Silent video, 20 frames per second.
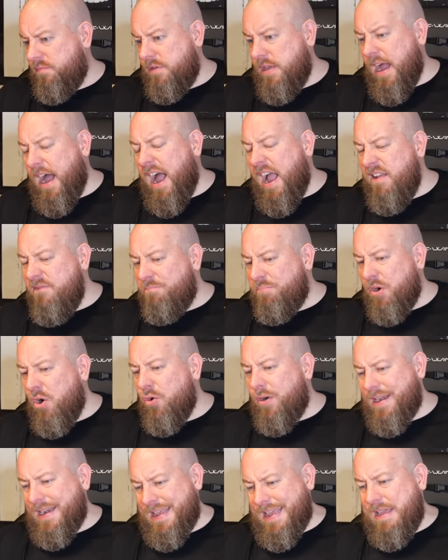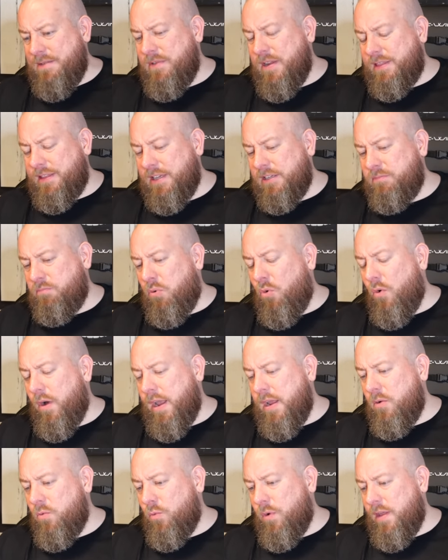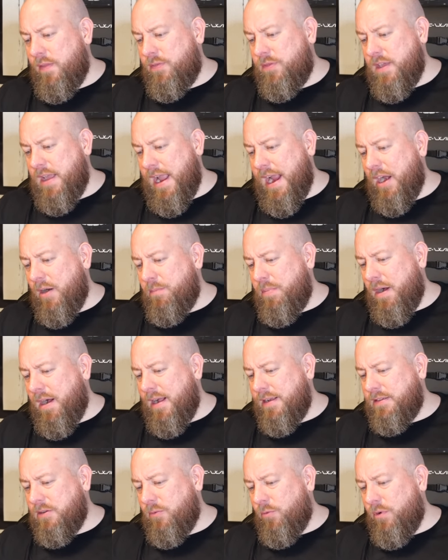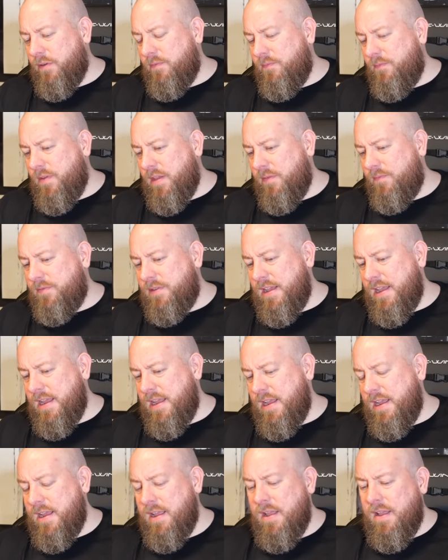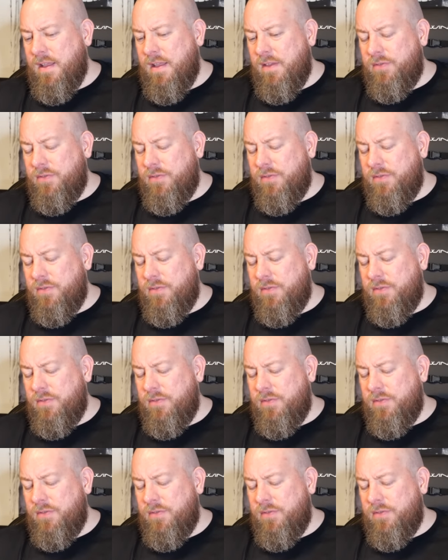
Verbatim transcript: Yeah, I've broken even at this point with the AirPods at 150,